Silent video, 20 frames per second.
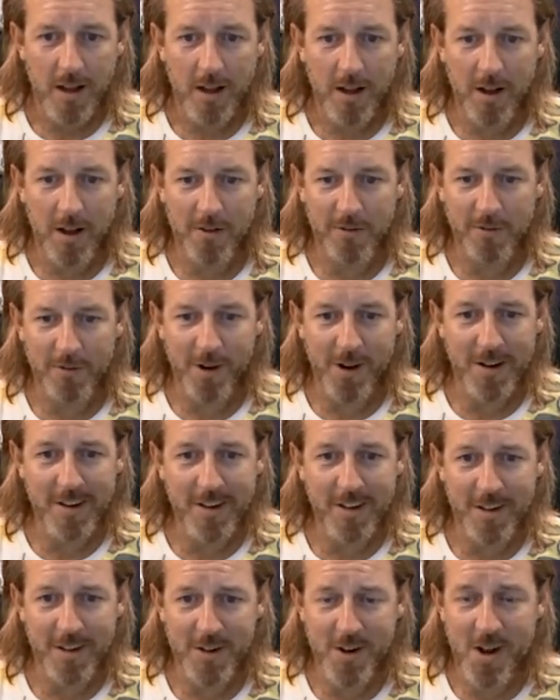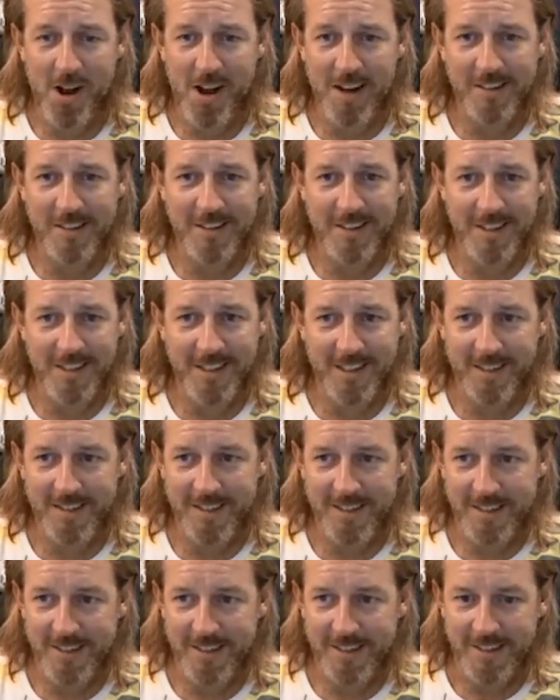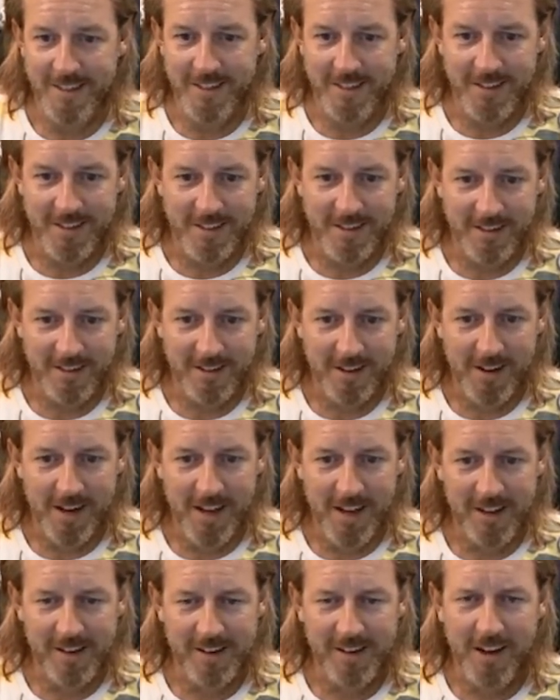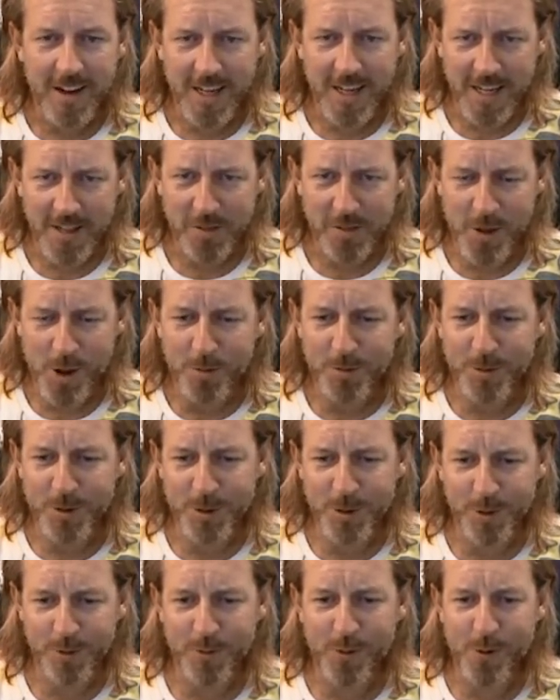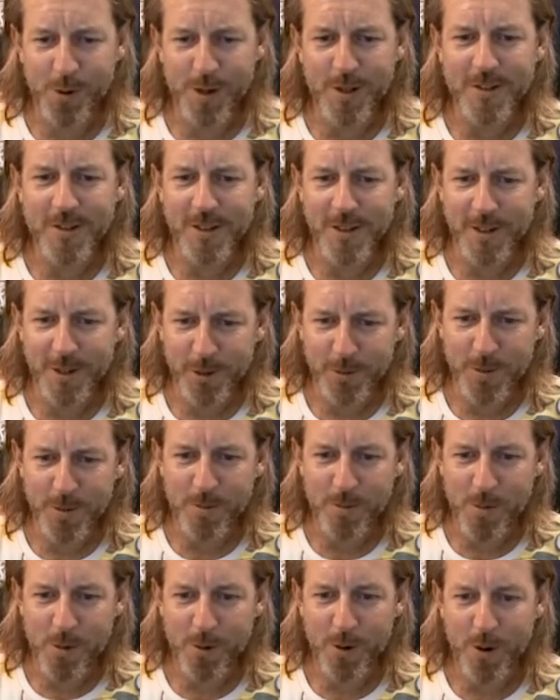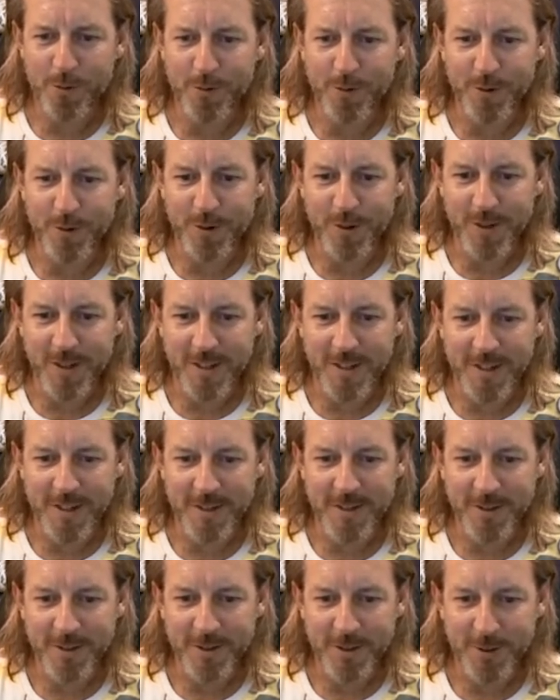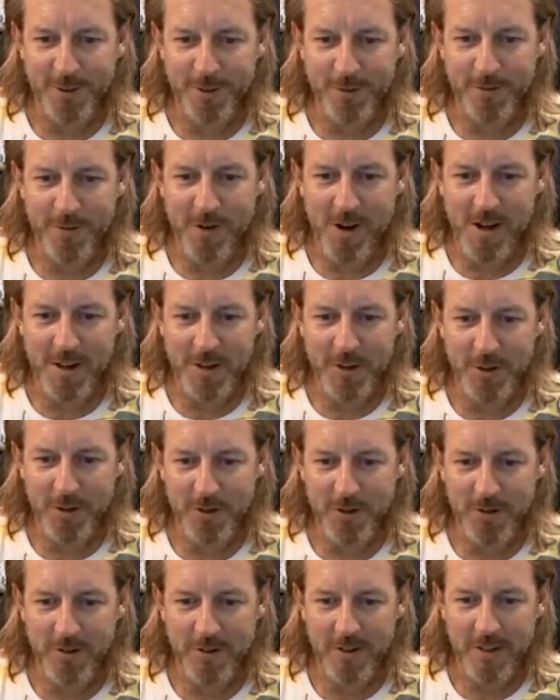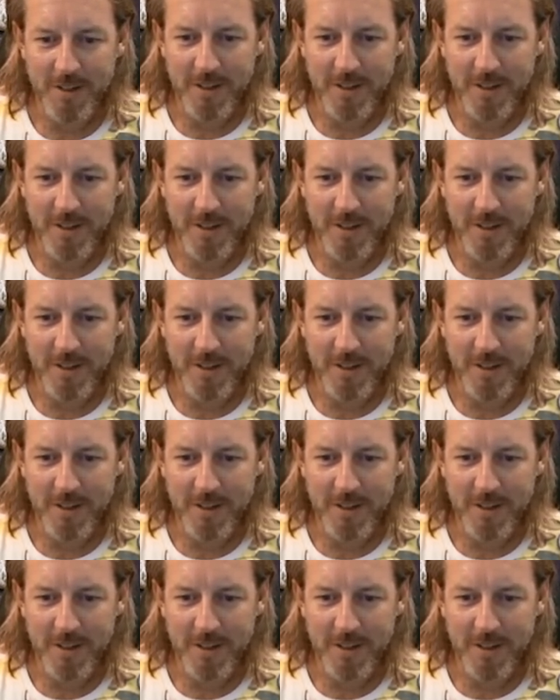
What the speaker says: I find at night I hit the obstacle avoidance a little bit more often. You find you're